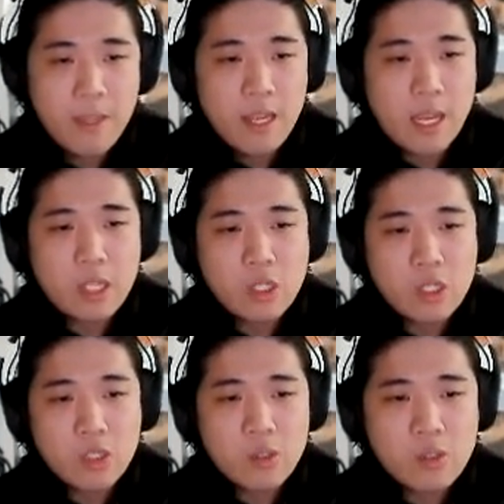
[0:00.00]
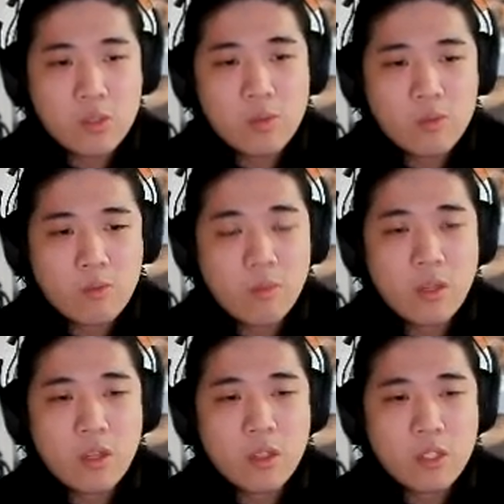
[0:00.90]
And just
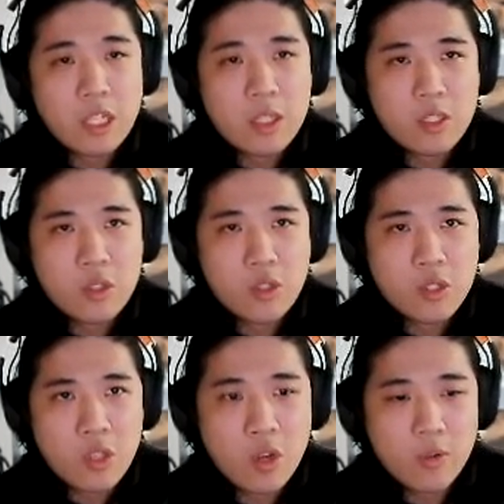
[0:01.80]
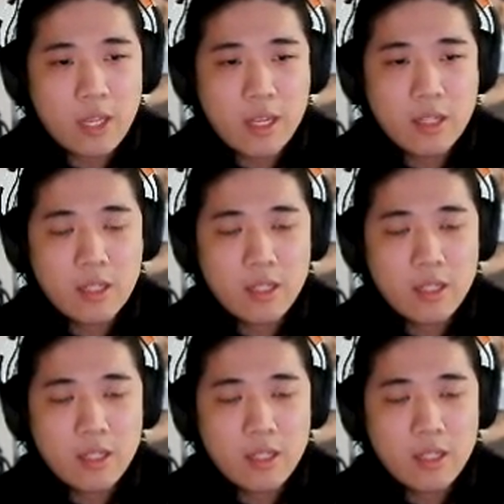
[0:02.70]
to note that